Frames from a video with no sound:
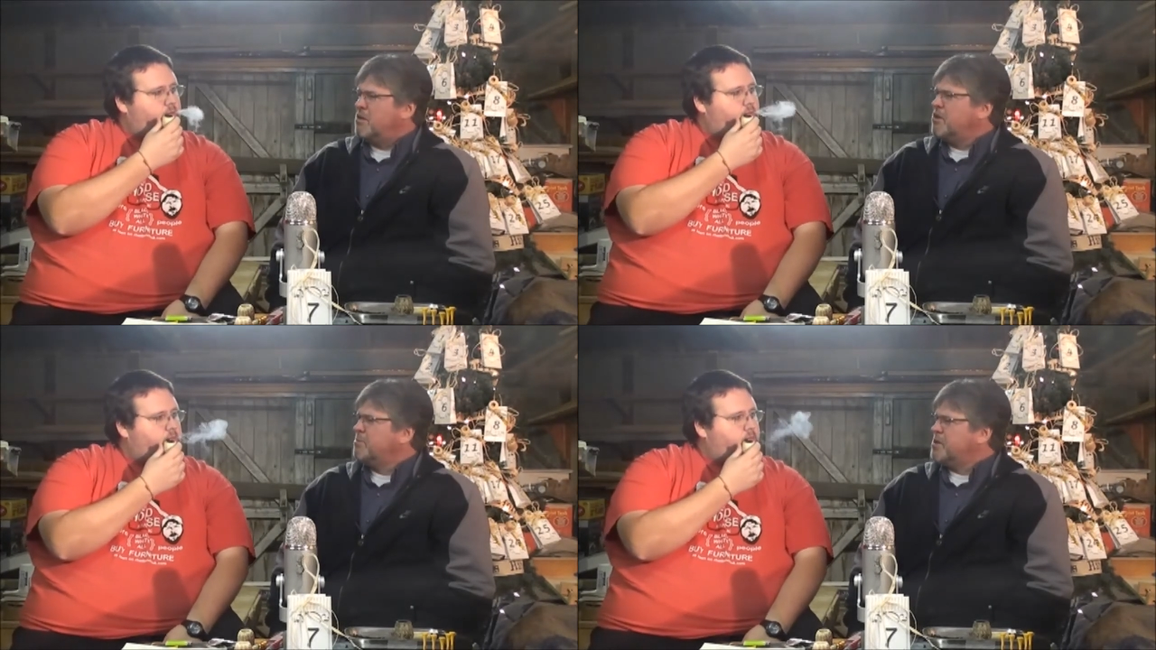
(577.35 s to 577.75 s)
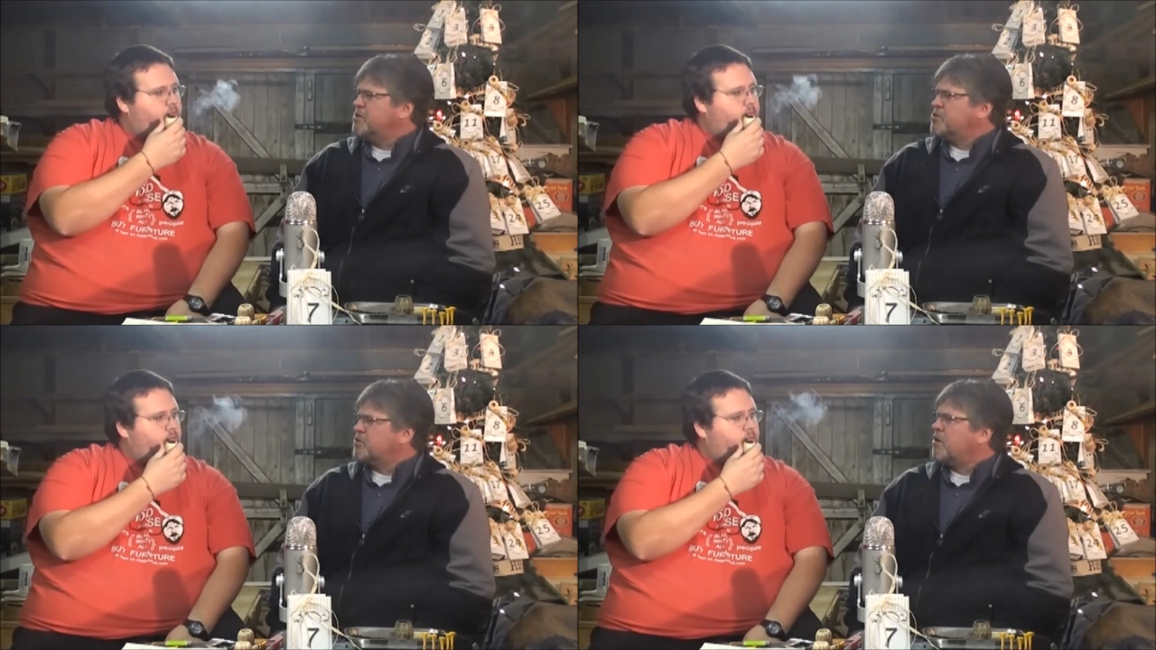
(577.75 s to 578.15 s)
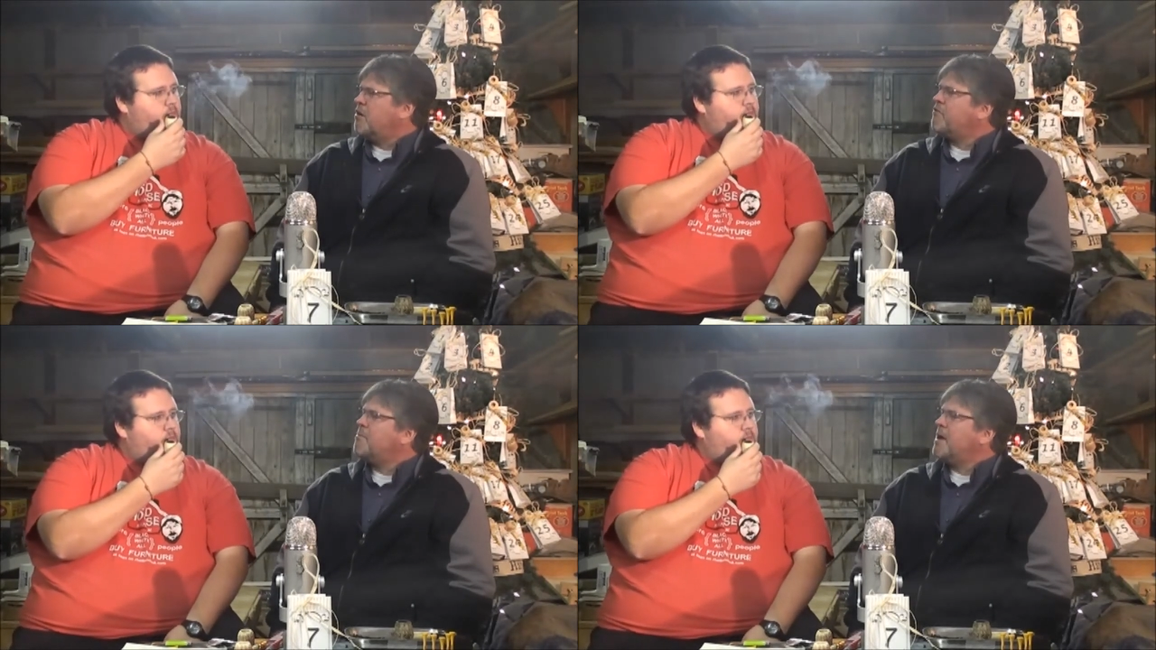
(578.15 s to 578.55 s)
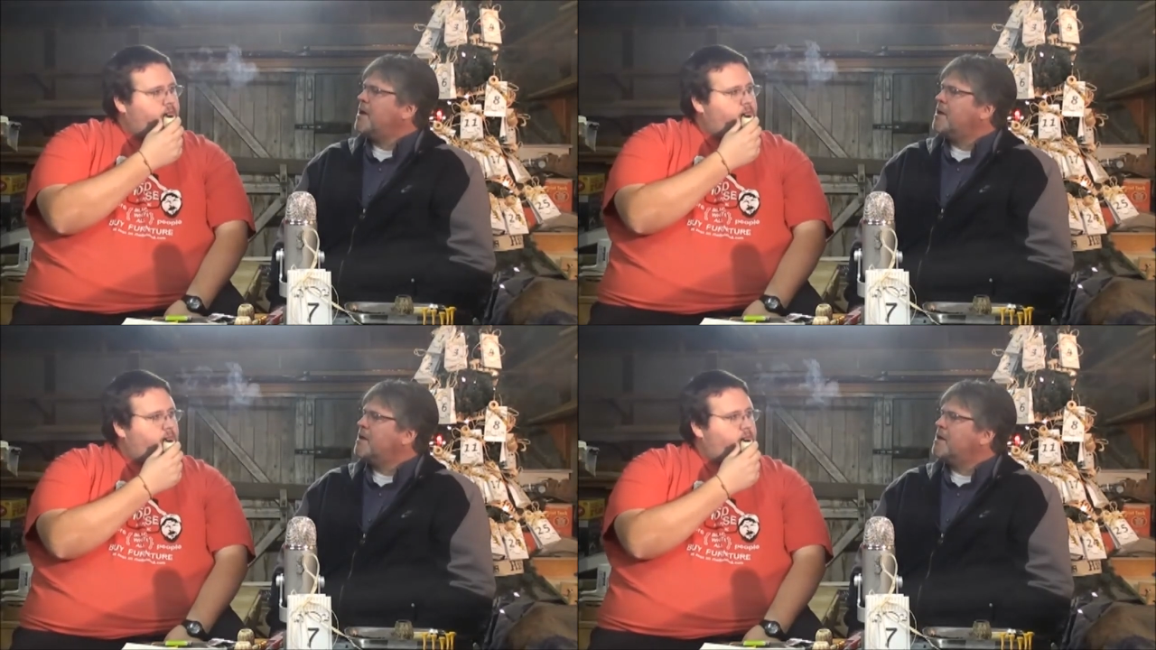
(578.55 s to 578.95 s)
Speaker 1: a little bit too strong for
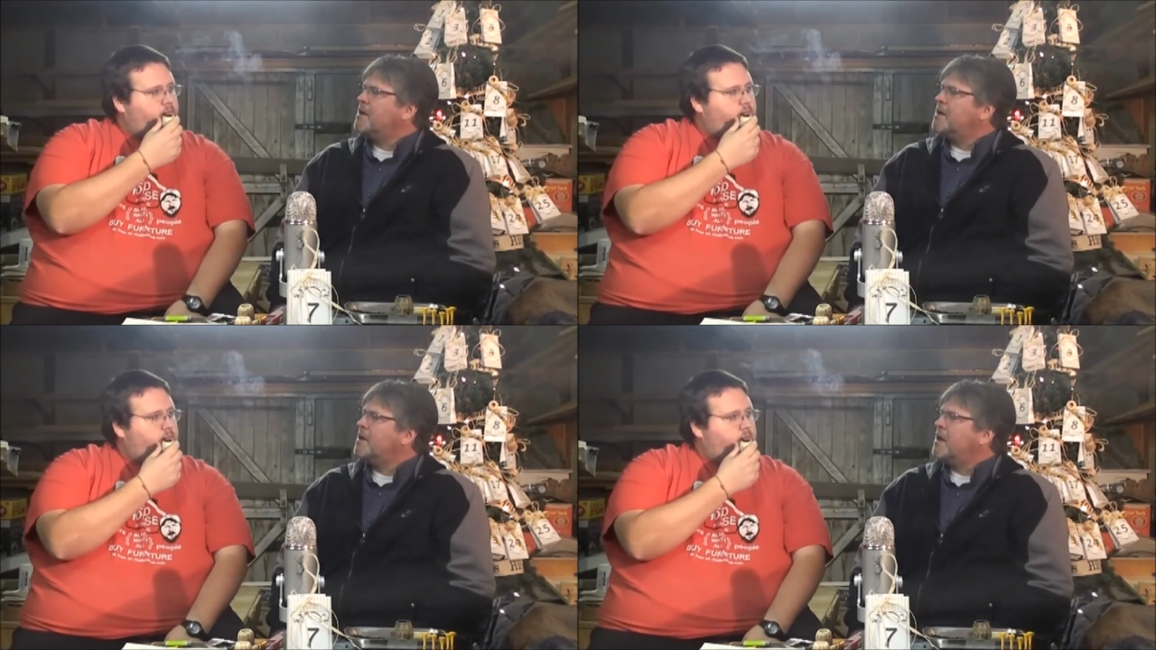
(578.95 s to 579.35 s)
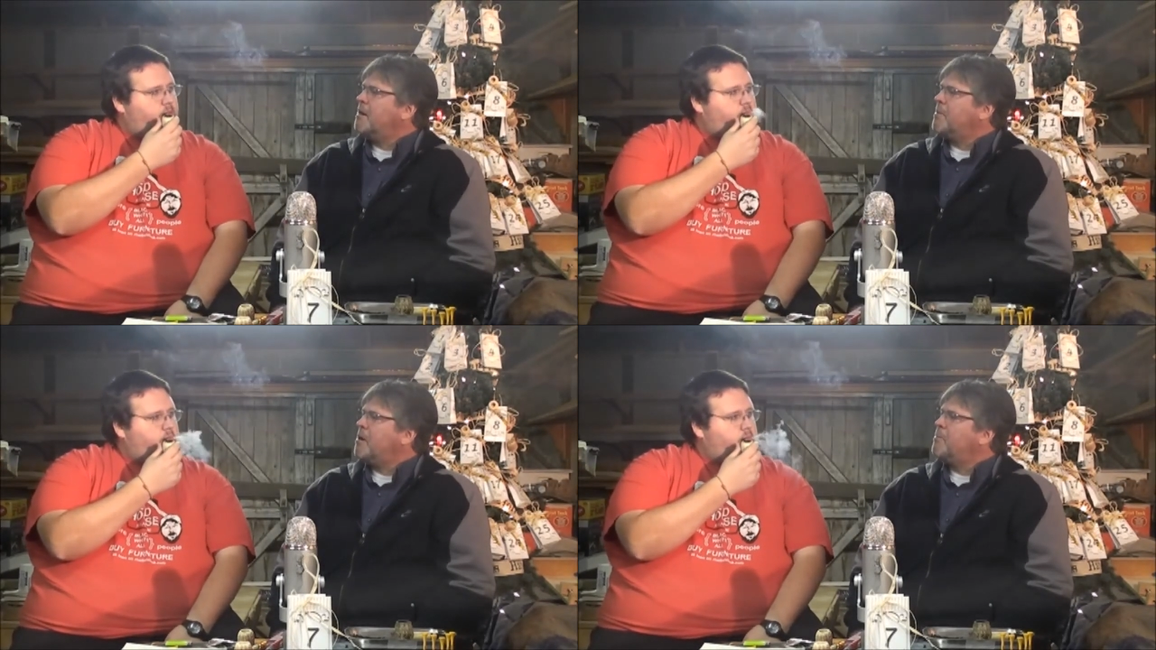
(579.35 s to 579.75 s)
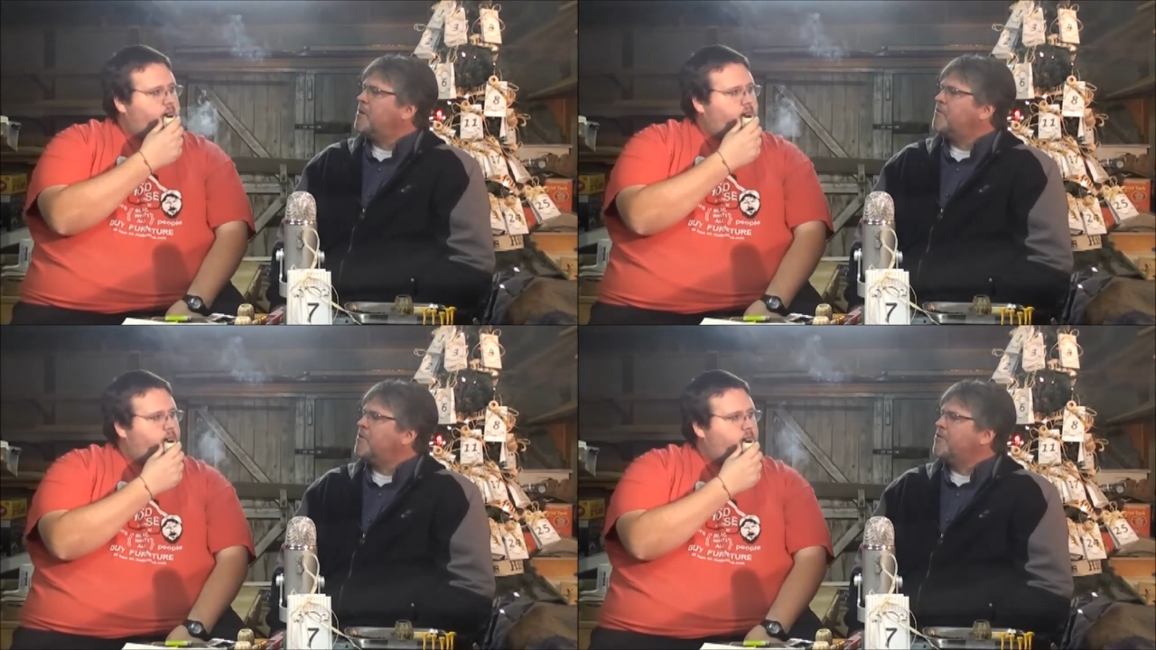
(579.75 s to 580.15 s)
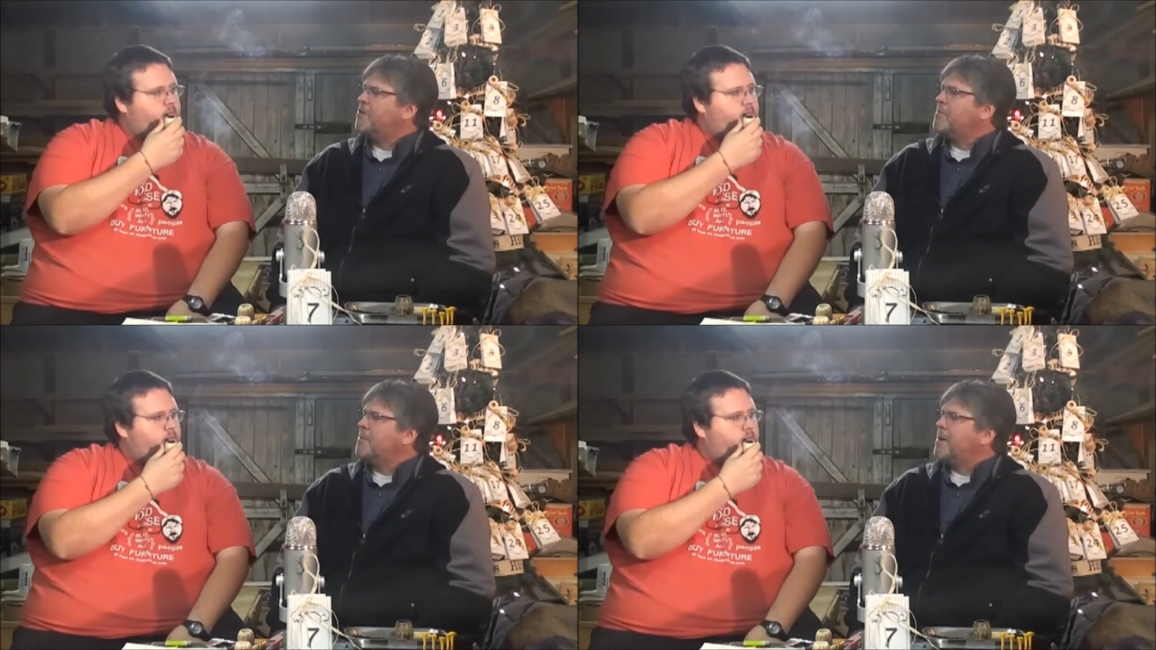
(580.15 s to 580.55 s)
me, um, I'll put a
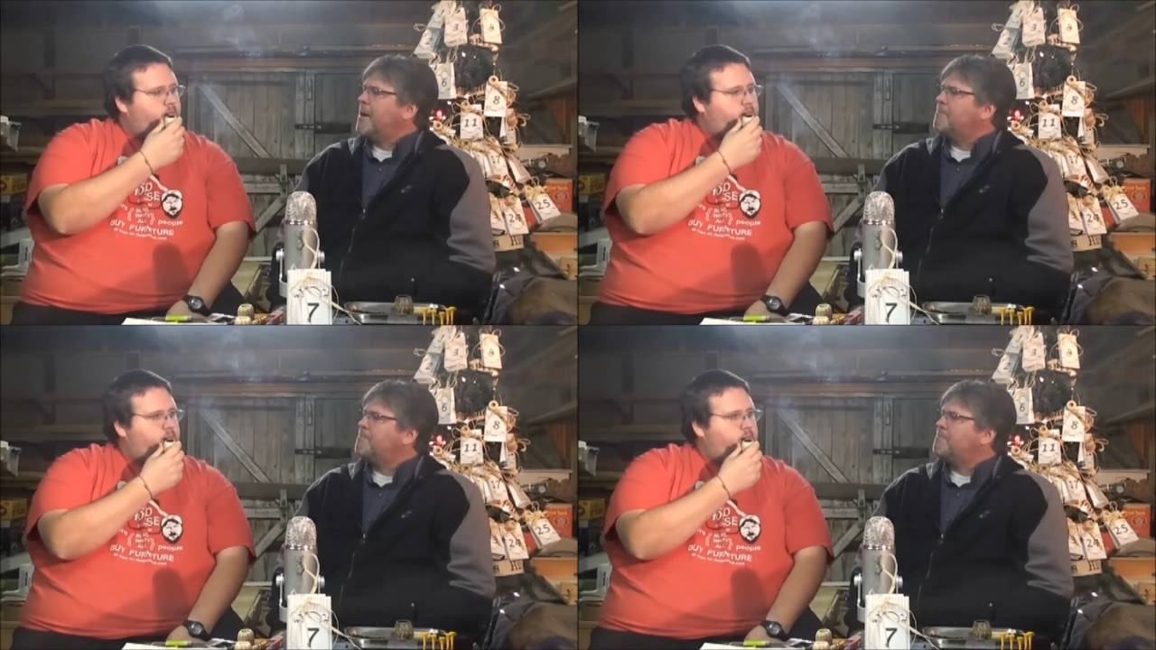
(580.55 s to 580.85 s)
filter in my pipe.